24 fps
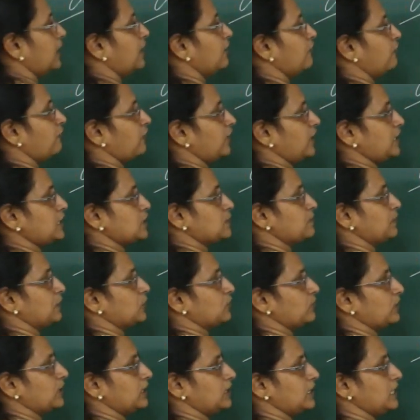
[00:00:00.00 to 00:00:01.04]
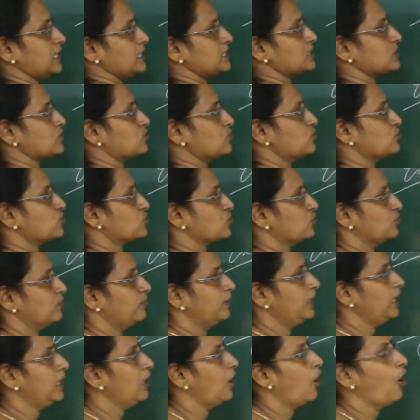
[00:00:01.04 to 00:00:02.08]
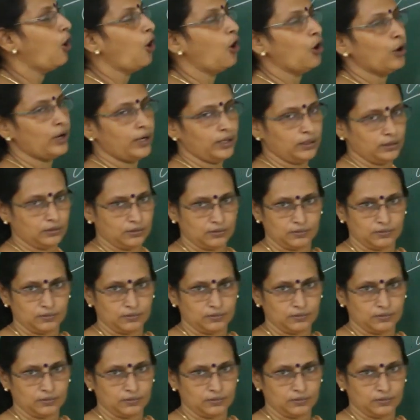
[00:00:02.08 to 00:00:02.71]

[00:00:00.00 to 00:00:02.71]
difference between these two should be odd.